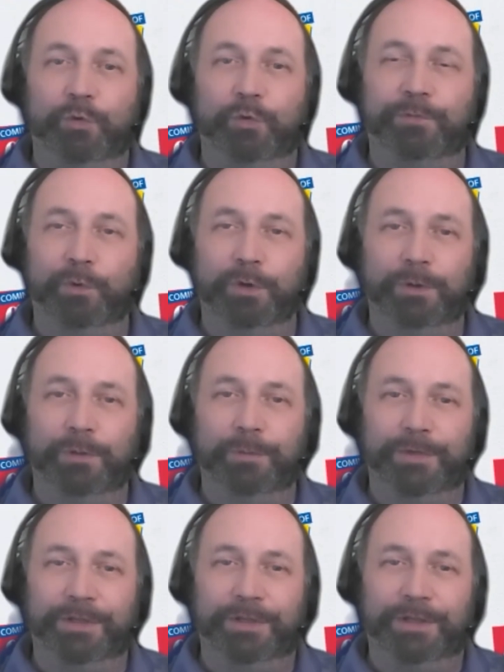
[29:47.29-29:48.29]

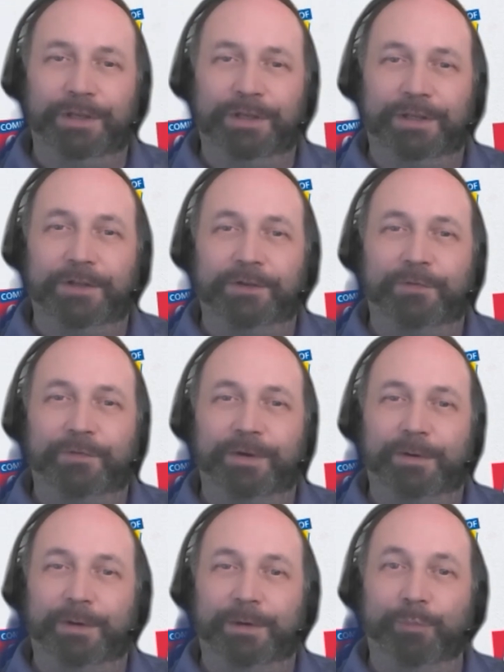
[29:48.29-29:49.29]
form is
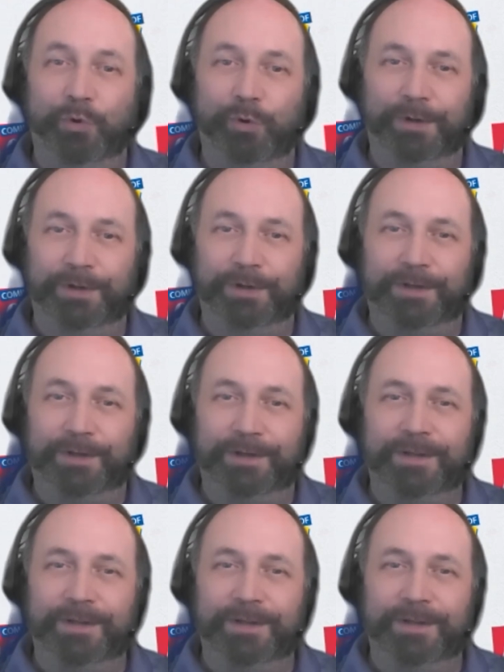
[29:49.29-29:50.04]
very important.